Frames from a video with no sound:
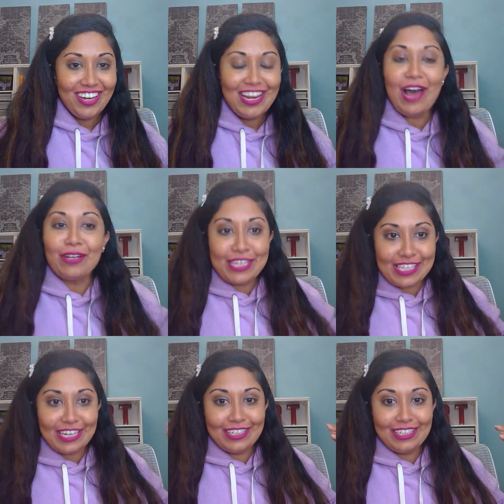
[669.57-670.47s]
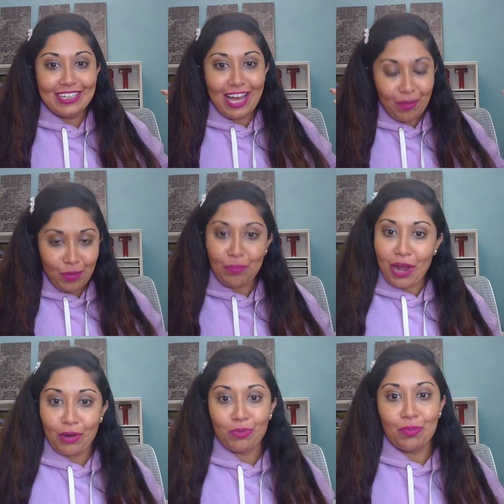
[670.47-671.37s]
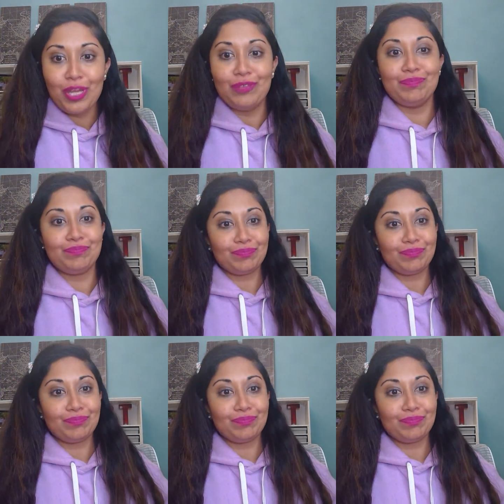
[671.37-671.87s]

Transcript: Now listen, I'm a proud woman.